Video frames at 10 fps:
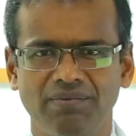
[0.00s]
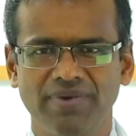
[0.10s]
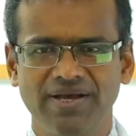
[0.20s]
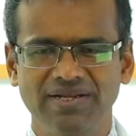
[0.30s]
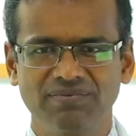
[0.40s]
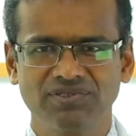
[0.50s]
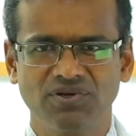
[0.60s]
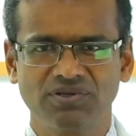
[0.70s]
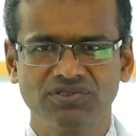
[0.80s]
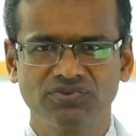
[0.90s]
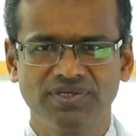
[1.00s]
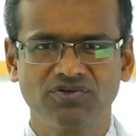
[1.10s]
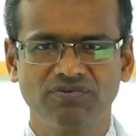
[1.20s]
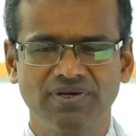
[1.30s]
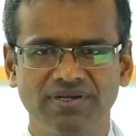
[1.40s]
My name is Dr
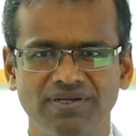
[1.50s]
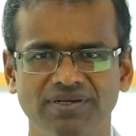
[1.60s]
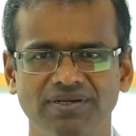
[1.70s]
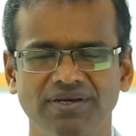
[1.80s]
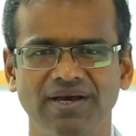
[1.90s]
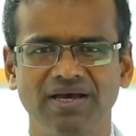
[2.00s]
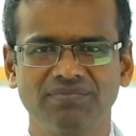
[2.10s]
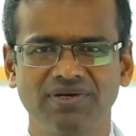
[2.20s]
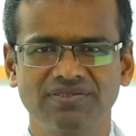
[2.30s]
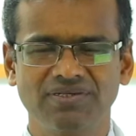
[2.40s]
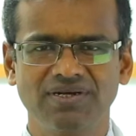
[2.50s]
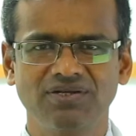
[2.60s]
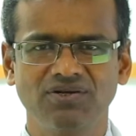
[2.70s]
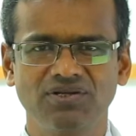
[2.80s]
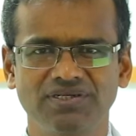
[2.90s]
Sudhir Kumar. I am consultant
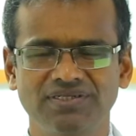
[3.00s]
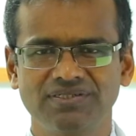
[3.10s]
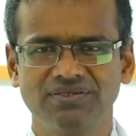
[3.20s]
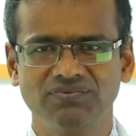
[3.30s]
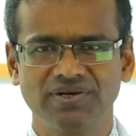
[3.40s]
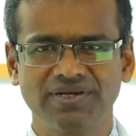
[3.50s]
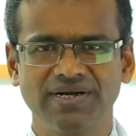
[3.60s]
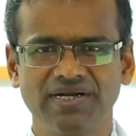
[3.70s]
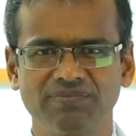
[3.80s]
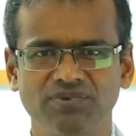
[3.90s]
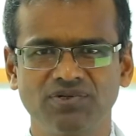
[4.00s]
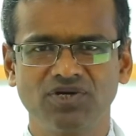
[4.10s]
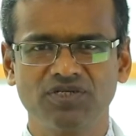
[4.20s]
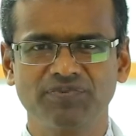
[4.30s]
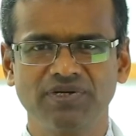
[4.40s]
neurologist working at Apollo
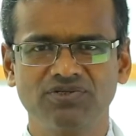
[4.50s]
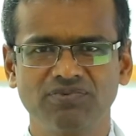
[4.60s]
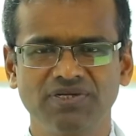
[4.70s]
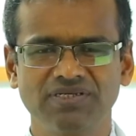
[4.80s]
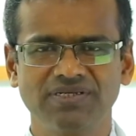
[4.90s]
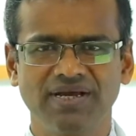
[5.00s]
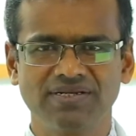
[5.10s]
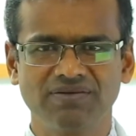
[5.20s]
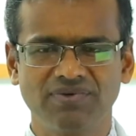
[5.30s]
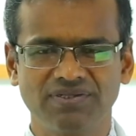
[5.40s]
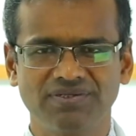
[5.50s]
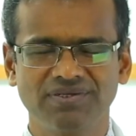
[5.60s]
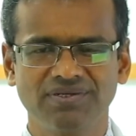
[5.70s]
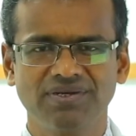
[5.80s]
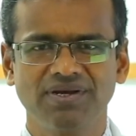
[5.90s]
Hospital, Jubilee Hills in Hyderabad.
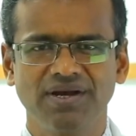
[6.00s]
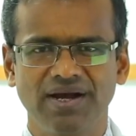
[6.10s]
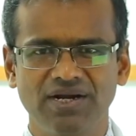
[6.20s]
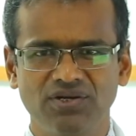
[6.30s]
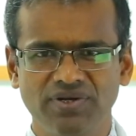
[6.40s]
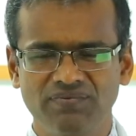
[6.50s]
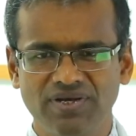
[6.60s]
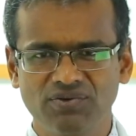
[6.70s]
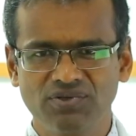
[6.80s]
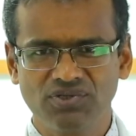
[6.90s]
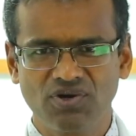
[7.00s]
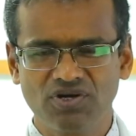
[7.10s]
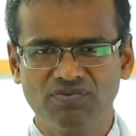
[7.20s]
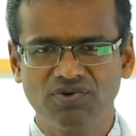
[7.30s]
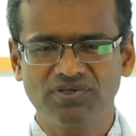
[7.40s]
And today we are going to
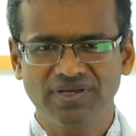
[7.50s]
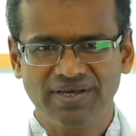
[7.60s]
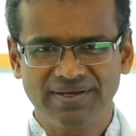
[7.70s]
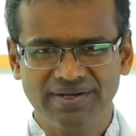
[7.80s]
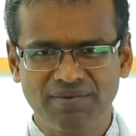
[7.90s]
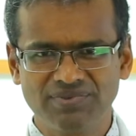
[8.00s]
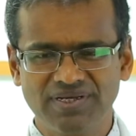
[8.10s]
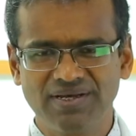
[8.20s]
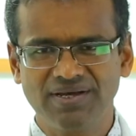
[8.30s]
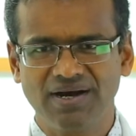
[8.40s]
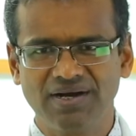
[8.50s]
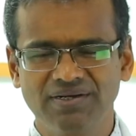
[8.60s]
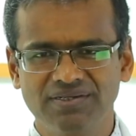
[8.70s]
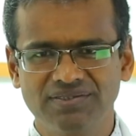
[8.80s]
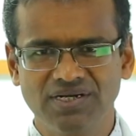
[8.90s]
talk about Ramsay
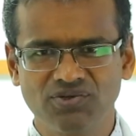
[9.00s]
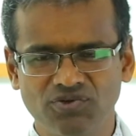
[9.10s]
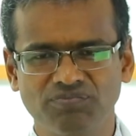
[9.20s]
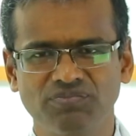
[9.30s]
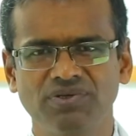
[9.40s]
Hunt Syndrome.